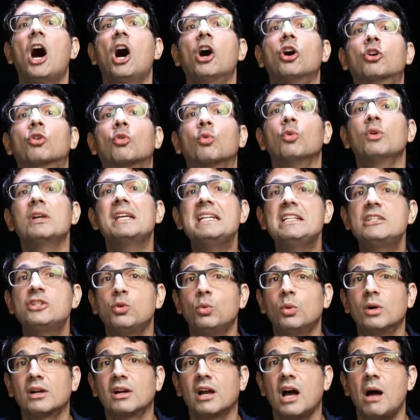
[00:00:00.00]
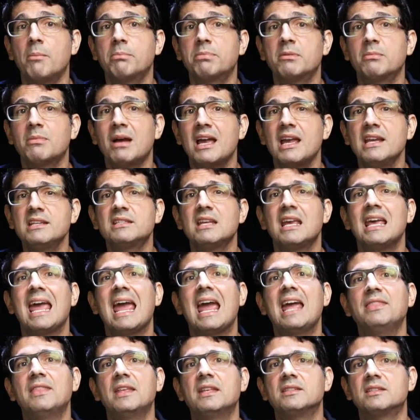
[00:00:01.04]
agree to a compromise
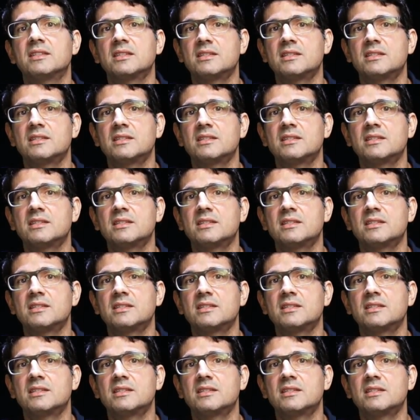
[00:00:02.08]
and then